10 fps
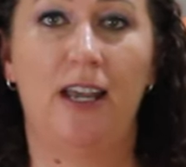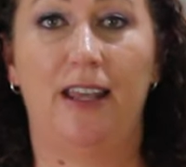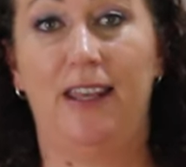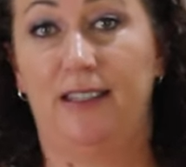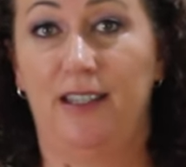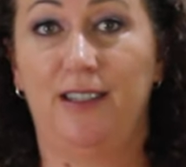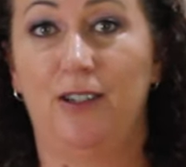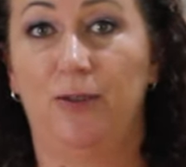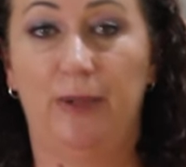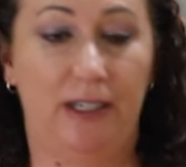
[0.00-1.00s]
That's
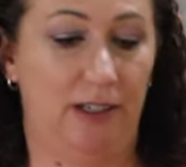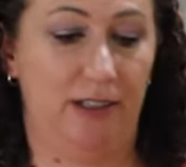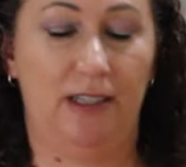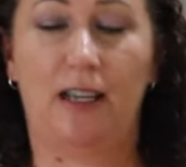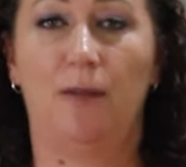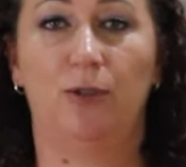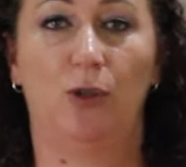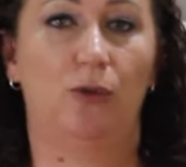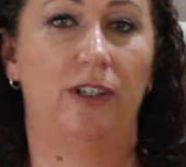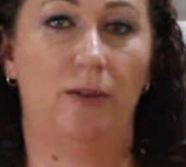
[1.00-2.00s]
easier because it comes
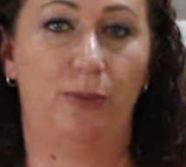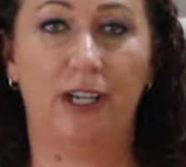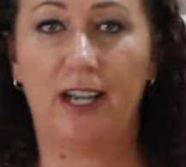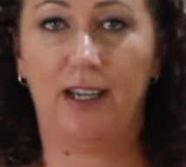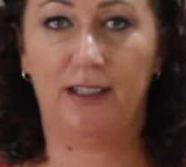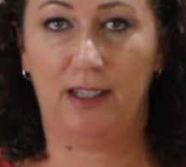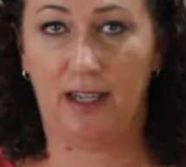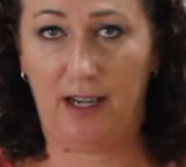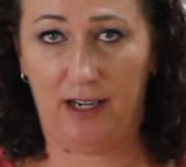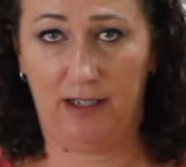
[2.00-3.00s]
already pre-cut
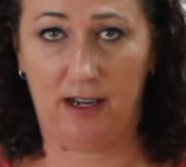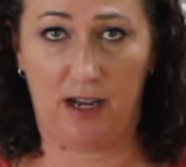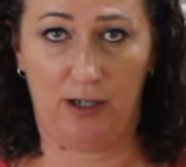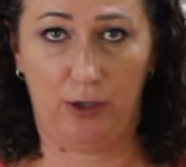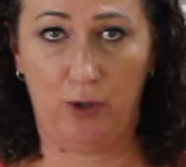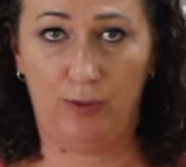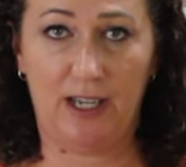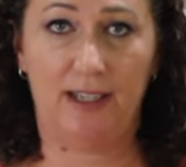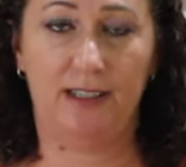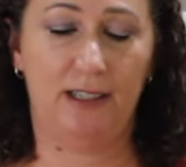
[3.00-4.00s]
in uh, cube
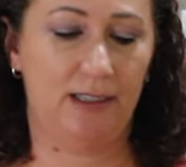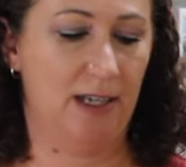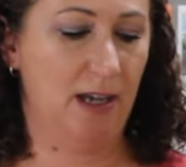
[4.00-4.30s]
sizes.